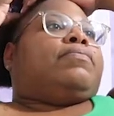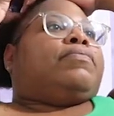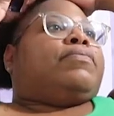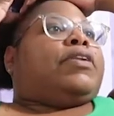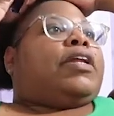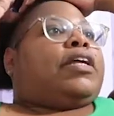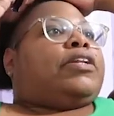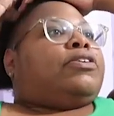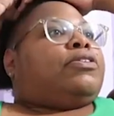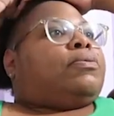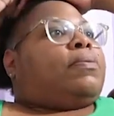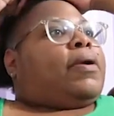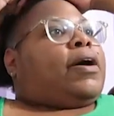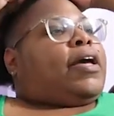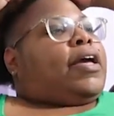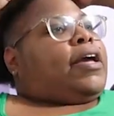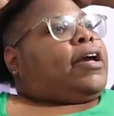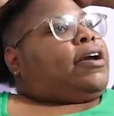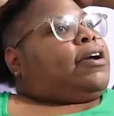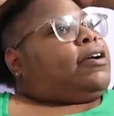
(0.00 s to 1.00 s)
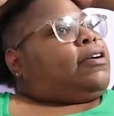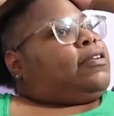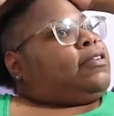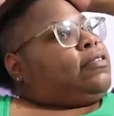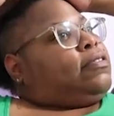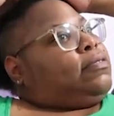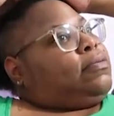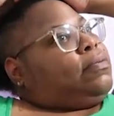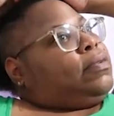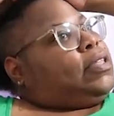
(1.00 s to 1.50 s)
When I do my
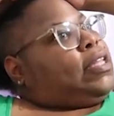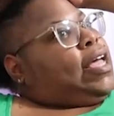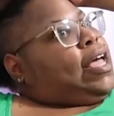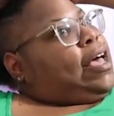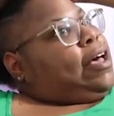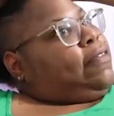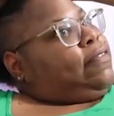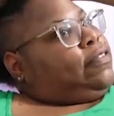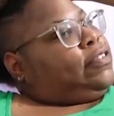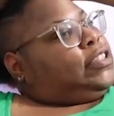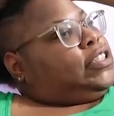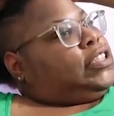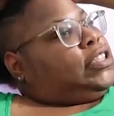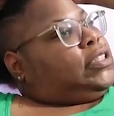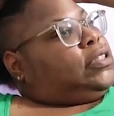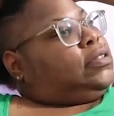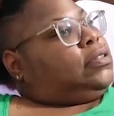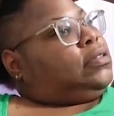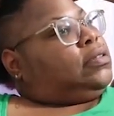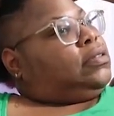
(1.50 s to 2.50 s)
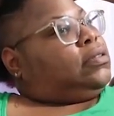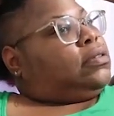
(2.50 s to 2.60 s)
hair with the Alpha G,